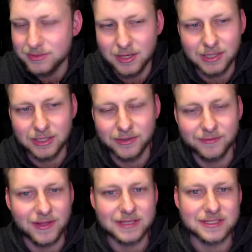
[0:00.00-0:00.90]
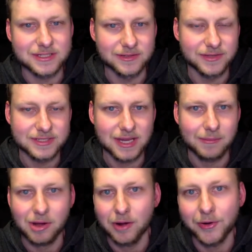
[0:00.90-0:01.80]
It's unclear if that's still the
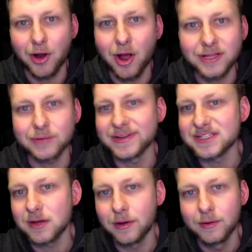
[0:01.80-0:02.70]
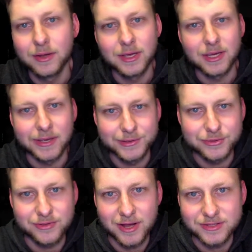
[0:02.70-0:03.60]
same Connor Hawke that we saw in
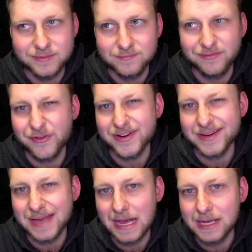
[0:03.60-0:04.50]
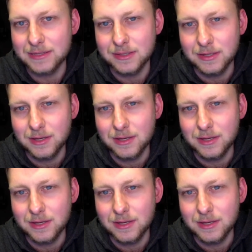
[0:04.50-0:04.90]
2049